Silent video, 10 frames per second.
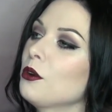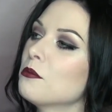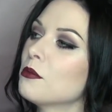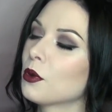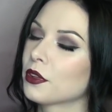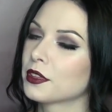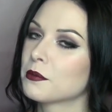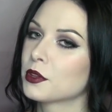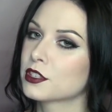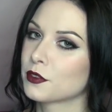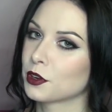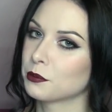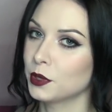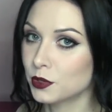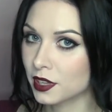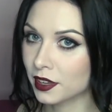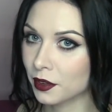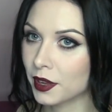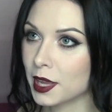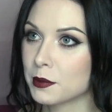more than most of her music,
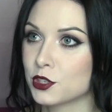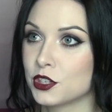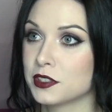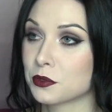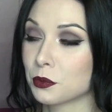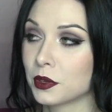okay, but she's a